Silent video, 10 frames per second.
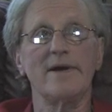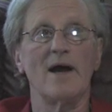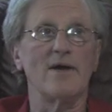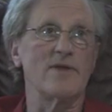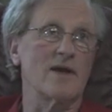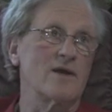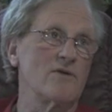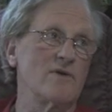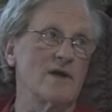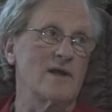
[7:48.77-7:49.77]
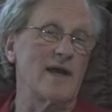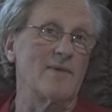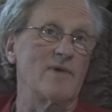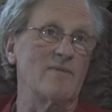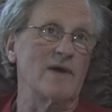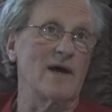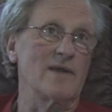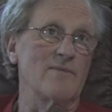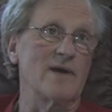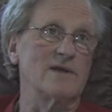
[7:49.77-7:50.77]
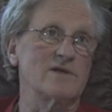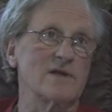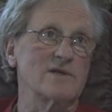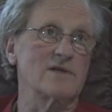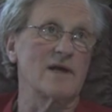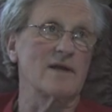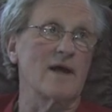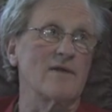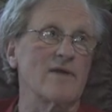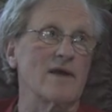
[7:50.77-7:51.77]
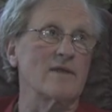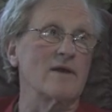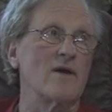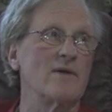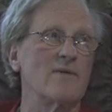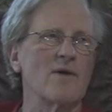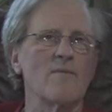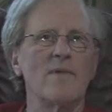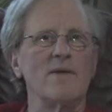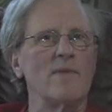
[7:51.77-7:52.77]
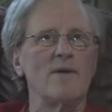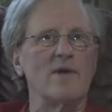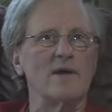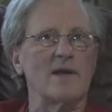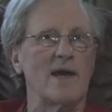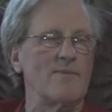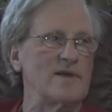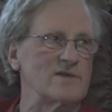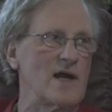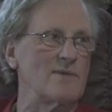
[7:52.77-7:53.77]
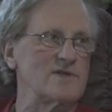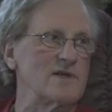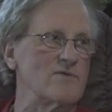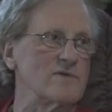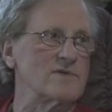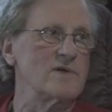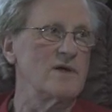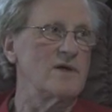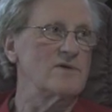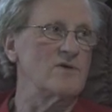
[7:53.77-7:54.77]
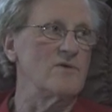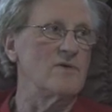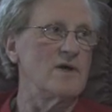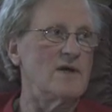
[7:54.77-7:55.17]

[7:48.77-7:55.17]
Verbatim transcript: I think Canoeing and Camping Beyond the Basics, and I think that it may be in Camping's Top Secrets, too.